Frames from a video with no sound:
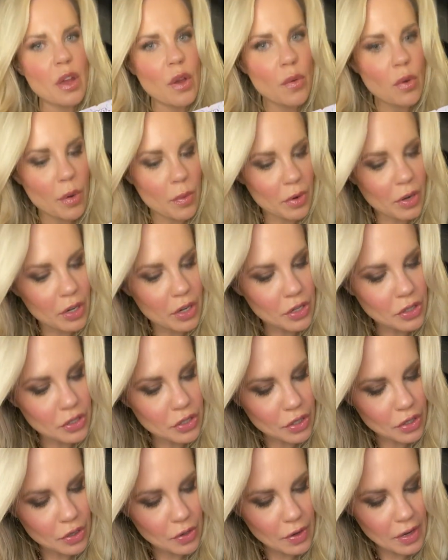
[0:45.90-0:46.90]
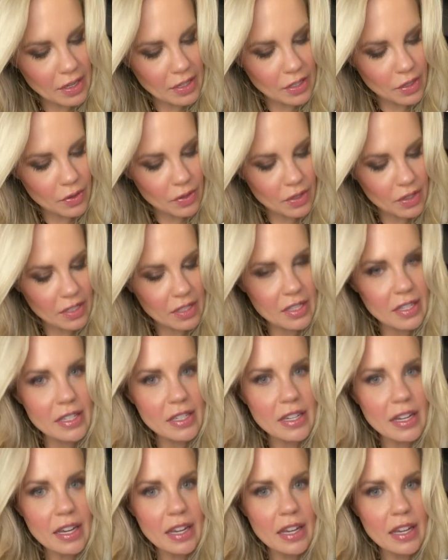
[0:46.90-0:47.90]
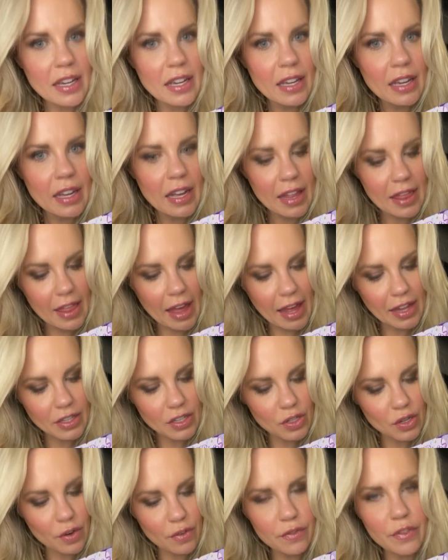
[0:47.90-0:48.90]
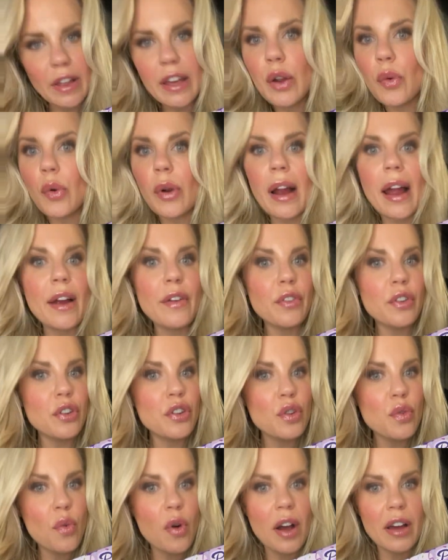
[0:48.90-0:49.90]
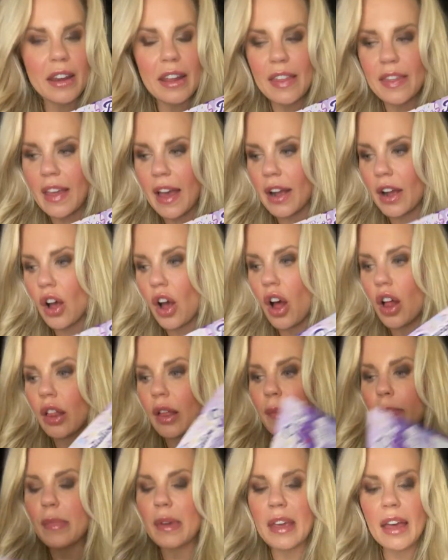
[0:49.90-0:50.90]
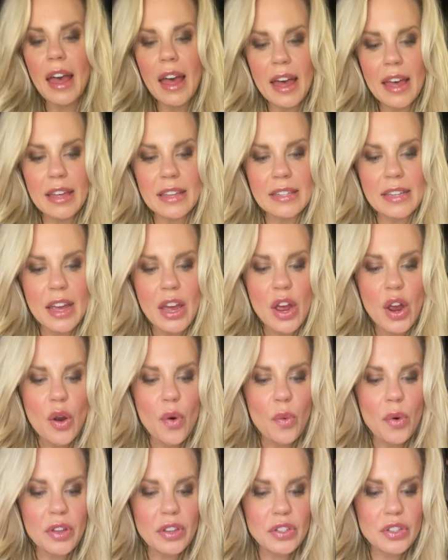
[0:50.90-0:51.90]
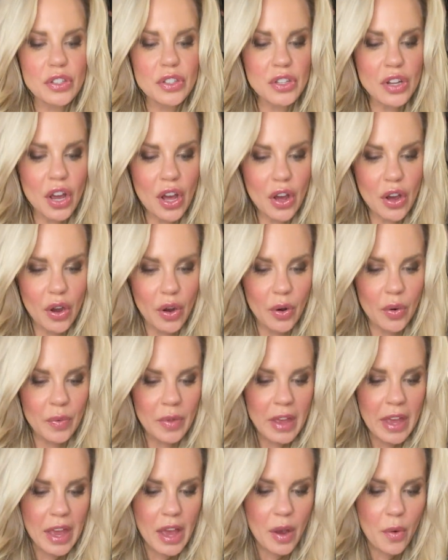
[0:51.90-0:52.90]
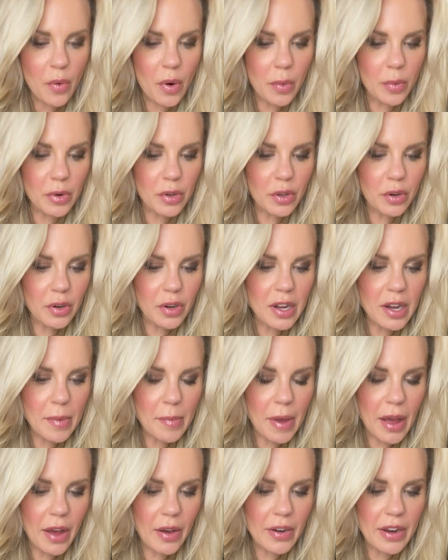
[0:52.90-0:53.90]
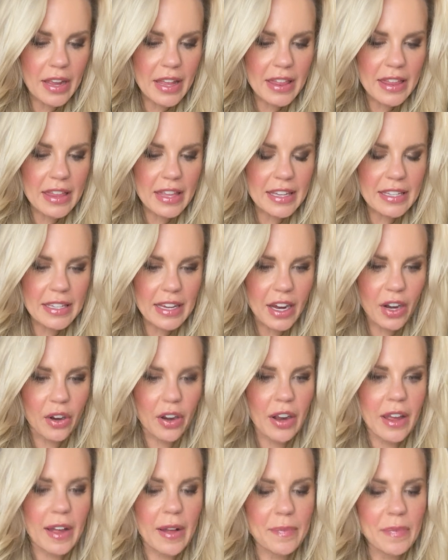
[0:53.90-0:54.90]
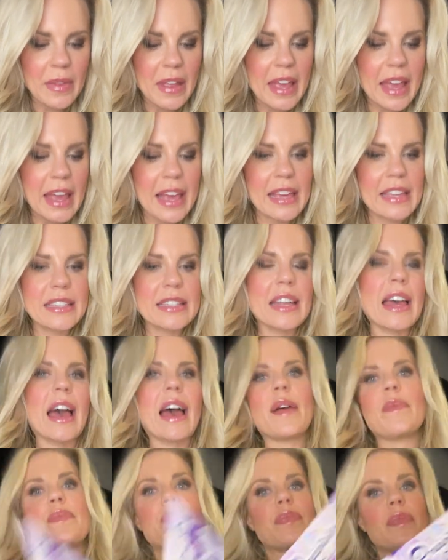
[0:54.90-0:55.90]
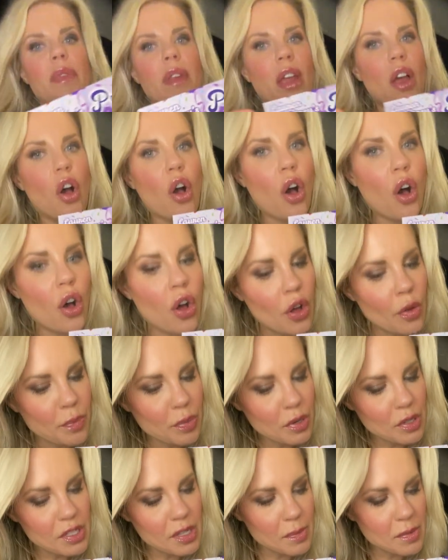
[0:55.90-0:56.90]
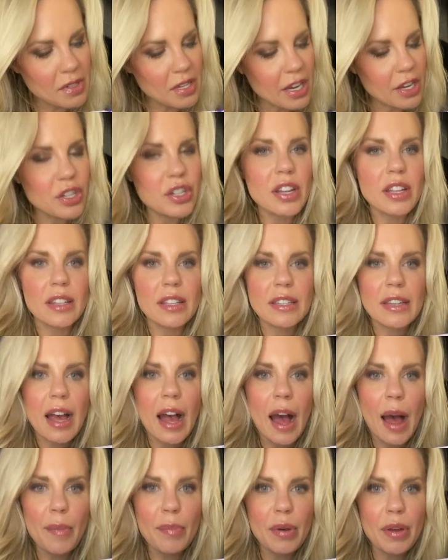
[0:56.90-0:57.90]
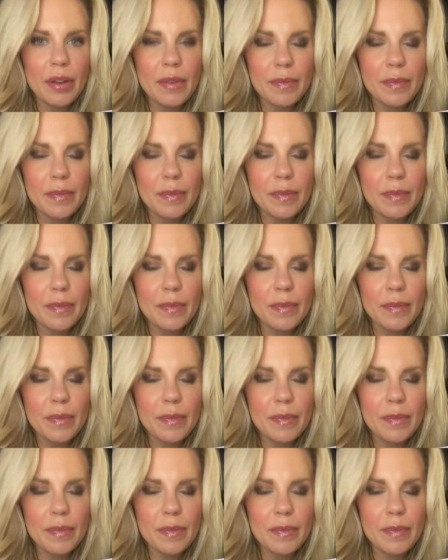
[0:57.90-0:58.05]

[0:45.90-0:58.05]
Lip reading: what we're going to do is you just stick that snowflake wherever you want in that column, because with snow, what we're learning about in this area is that all precipitation at the top